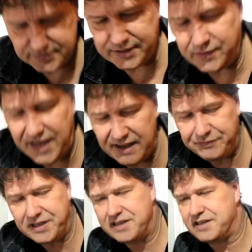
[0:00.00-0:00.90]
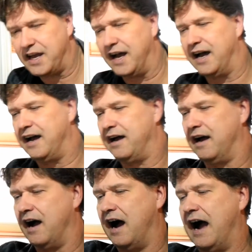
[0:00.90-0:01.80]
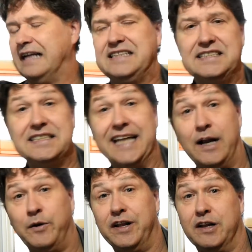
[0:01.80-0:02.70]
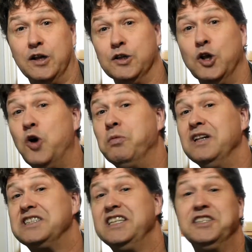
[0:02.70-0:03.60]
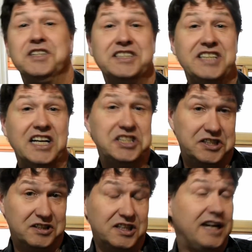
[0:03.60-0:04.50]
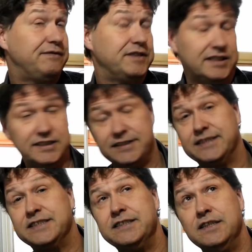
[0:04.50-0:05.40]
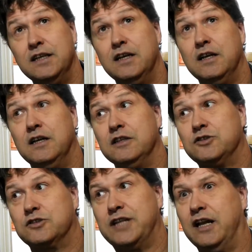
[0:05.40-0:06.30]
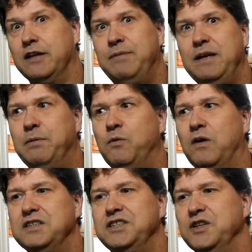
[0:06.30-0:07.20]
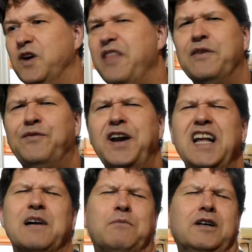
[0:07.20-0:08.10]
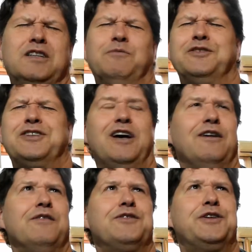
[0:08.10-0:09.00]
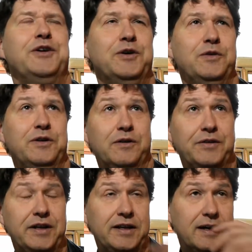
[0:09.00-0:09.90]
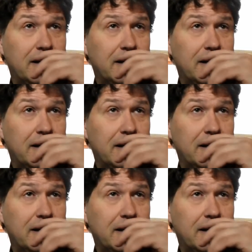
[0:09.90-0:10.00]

you have these identitarian, globalist, intersectional leftists telling people what to do, and they're fighting among themselves too. You know, the